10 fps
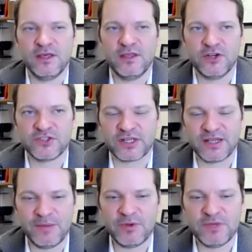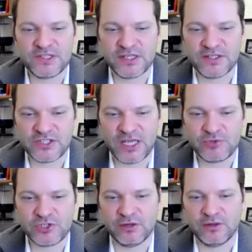there's a common
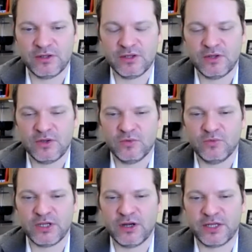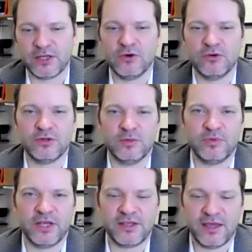misconception regarding cochlear
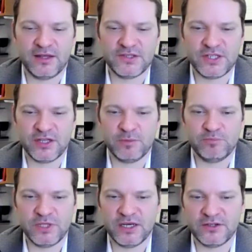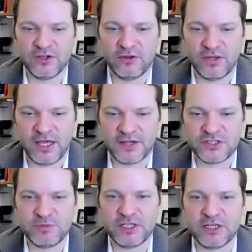implant candidacy that, a, that an adult has
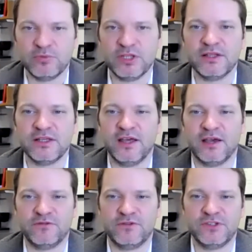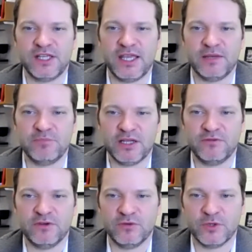to be completely deaf to gain
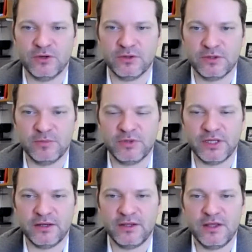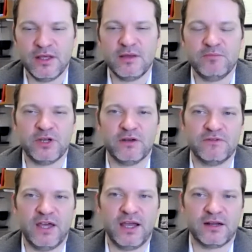benefit from a cochlear implant. But in
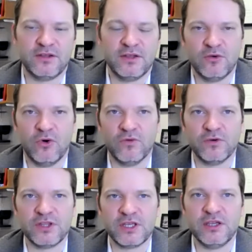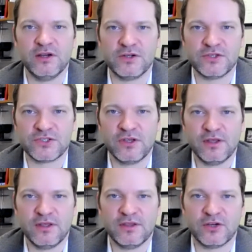fact, over the years,
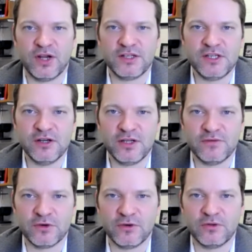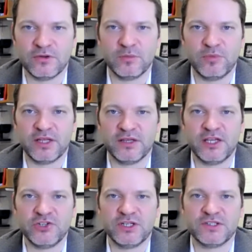the criteria for cochlear
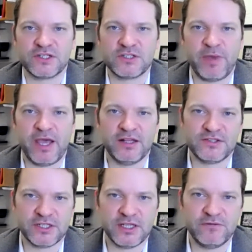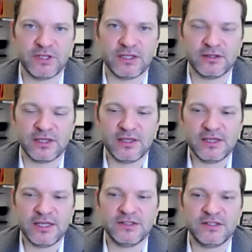implantation has expanded significantly.
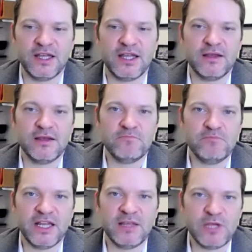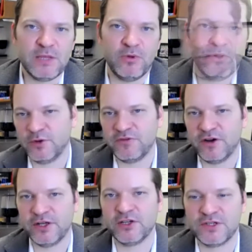And today, many people with
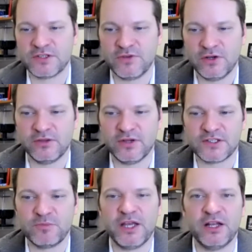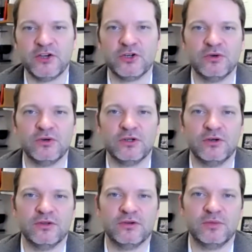varying degrees of hearing loss might undergo a
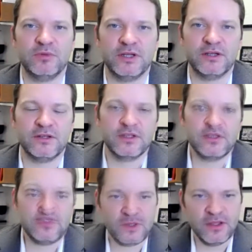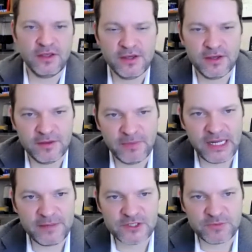cochlear implant. My
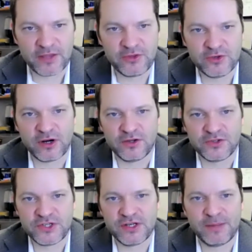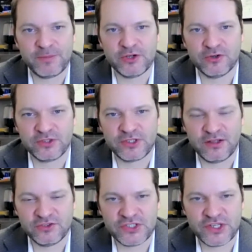name is Matthew Carlson. I'm a
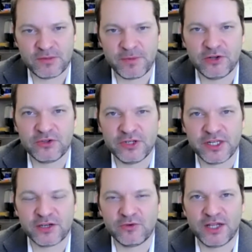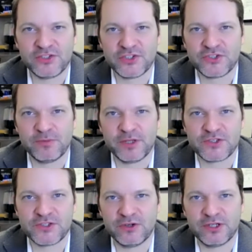neurotologist at the Mayo Clinic in Rochester,
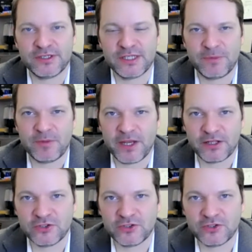Minnesota, and I'm the medical